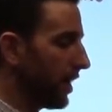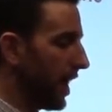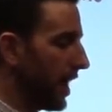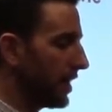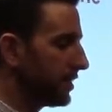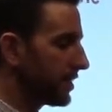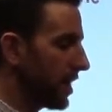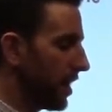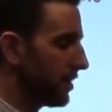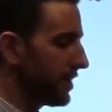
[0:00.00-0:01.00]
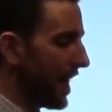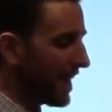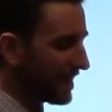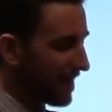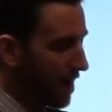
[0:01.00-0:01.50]
and the
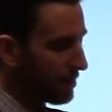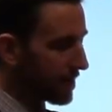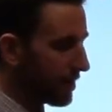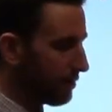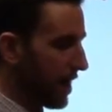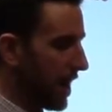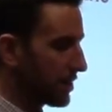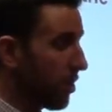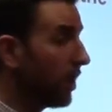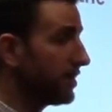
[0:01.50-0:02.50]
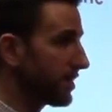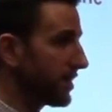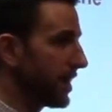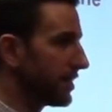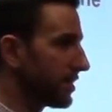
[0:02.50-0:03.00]
economic impact on the
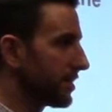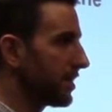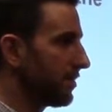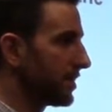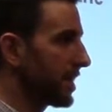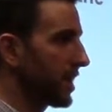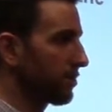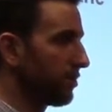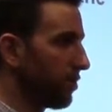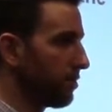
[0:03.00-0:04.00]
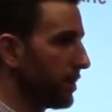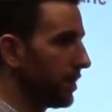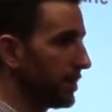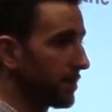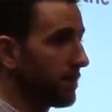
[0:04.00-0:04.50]
states of the tax reform
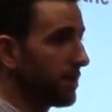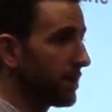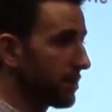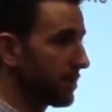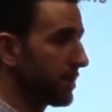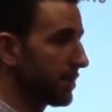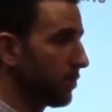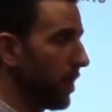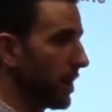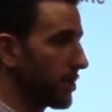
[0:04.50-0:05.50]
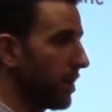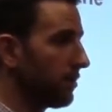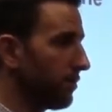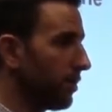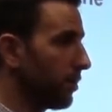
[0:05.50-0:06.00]
bill is going to be interesting to watch
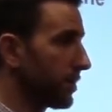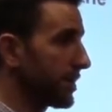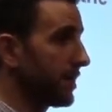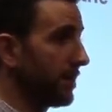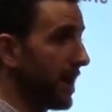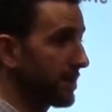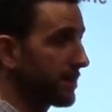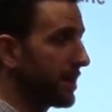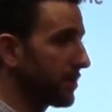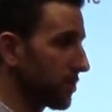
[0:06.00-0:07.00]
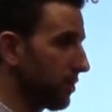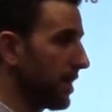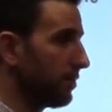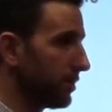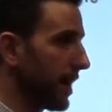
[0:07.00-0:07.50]
unfold. And we're seeing a lot of states
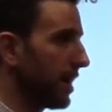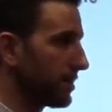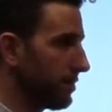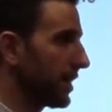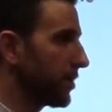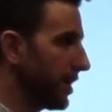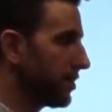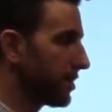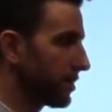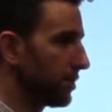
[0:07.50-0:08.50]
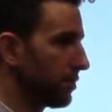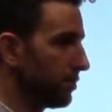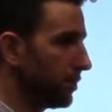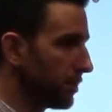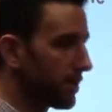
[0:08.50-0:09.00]
scramble now to make changes to their
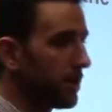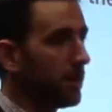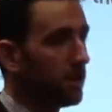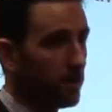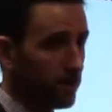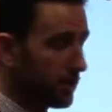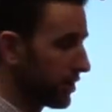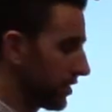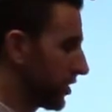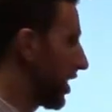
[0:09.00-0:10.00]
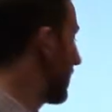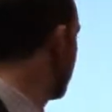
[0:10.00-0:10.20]
rules to try